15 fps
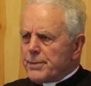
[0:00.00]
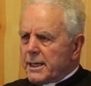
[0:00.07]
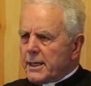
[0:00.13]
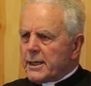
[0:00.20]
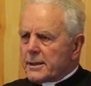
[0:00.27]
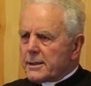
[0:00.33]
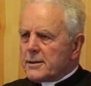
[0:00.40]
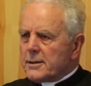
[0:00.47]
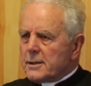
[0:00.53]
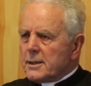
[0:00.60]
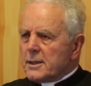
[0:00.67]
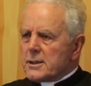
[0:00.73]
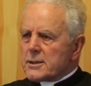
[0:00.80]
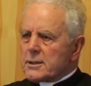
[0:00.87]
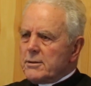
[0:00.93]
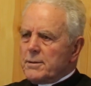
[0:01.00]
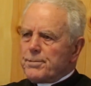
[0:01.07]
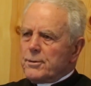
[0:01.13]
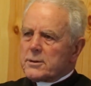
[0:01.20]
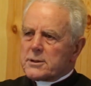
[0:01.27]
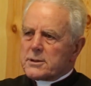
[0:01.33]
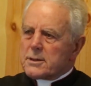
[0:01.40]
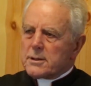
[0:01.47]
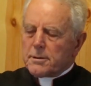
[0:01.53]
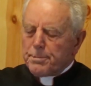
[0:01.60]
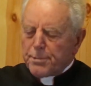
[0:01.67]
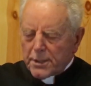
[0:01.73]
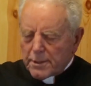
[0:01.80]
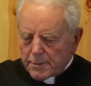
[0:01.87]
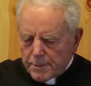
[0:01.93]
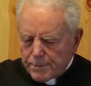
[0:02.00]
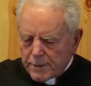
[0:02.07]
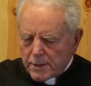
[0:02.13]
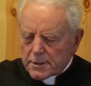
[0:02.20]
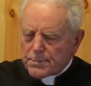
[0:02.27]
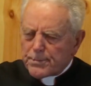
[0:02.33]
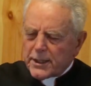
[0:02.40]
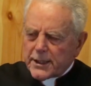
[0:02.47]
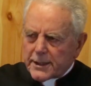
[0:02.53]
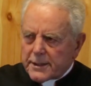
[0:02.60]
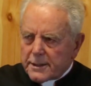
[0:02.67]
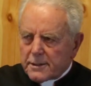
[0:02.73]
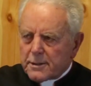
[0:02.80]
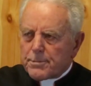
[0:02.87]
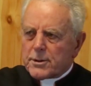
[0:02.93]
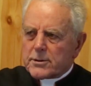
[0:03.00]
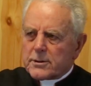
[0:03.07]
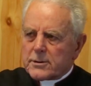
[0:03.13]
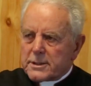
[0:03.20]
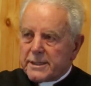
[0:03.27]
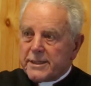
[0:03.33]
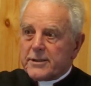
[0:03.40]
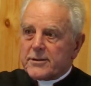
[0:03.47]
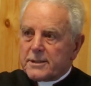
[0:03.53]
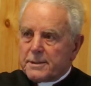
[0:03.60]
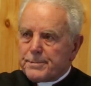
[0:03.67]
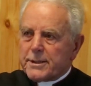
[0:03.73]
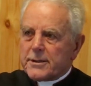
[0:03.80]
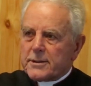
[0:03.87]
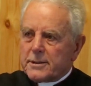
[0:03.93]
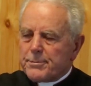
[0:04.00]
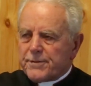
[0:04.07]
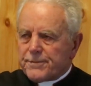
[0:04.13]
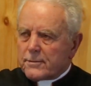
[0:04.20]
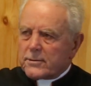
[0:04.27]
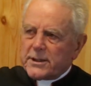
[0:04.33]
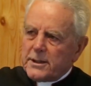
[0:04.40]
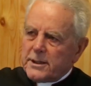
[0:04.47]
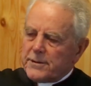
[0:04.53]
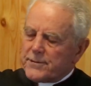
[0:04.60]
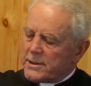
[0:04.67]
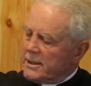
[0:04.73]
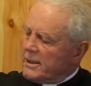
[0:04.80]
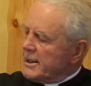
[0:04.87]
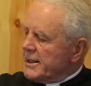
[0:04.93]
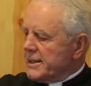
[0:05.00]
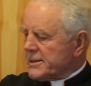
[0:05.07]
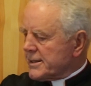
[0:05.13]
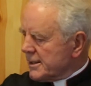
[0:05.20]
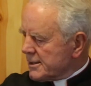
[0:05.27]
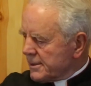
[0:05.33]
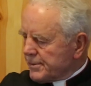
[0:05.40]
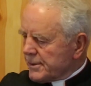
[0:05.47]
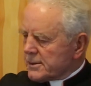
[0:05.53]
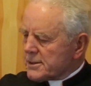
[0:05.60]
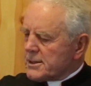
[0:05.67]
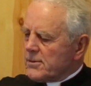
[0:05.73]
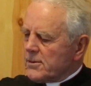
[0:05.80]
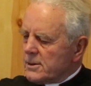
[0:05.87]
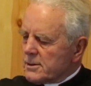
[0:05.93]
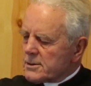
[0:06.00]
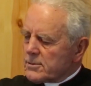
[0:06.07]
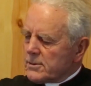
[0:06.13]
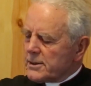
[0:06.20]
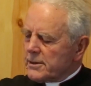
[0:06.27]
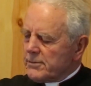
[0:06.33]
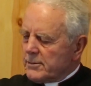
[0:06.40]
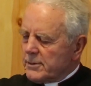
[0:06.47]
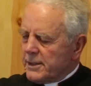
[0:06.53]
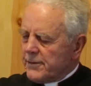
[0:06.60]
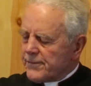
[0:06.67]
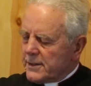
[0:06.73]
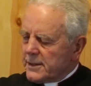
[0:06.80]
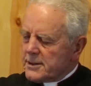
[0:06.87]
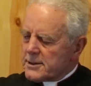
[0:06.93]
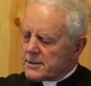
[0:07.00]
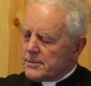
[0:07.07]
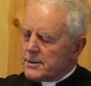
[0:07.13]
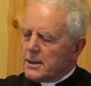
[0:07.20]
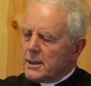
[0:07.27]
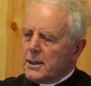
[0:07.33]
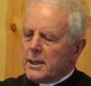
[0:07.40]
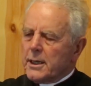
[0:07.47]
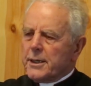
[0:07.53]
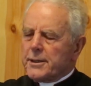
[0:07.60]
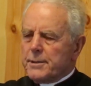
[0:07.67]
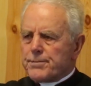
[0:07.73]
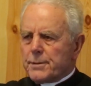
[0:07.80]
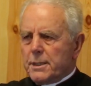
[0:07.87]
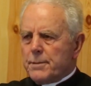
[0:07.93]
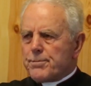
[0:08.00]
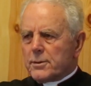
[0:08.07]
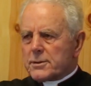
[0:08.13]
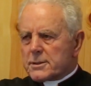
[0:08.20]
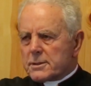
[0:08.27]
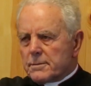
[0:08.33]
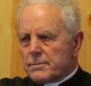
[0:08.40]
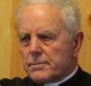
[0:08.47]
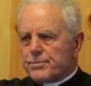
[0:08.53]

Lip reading: back. So he puts the pills back in the bottles higgledy-piggledy before he leaves. He takes the pills he wants, whatever, when he finds them, and he puts